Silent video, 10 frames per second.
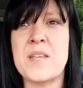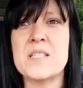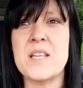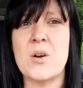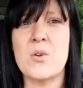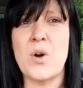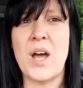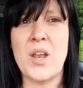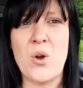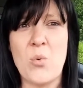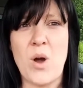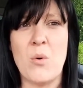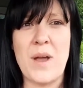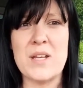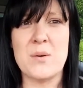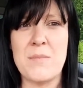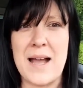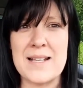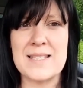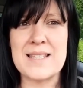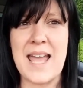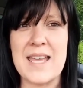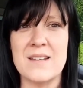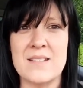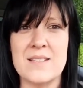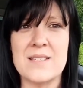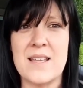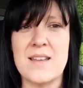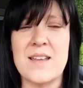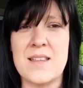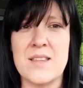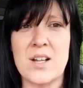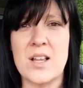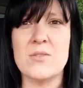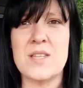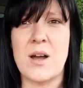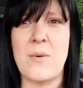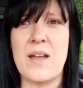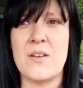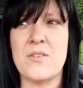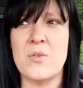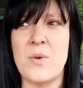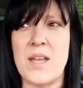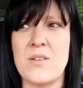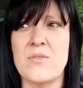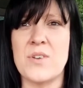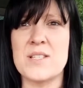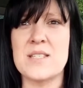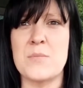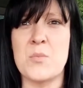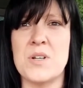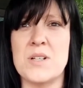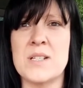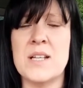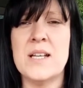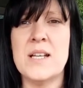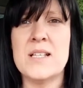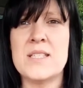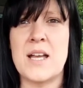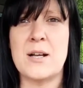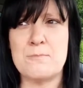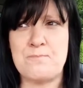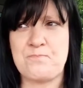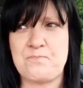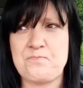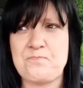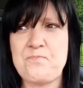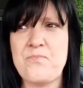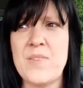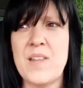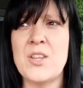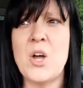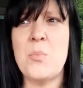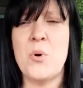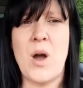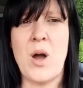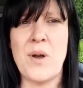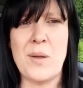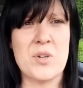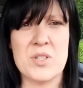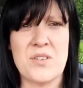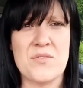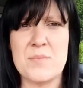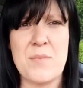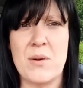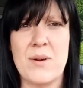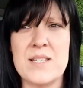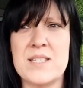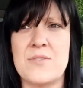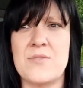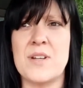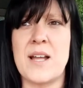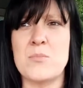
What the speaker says: So I know what I weighed on my scales in the clothes that I weigh for Slimming World. So I'll not put what I weigh because obviously my weight's different.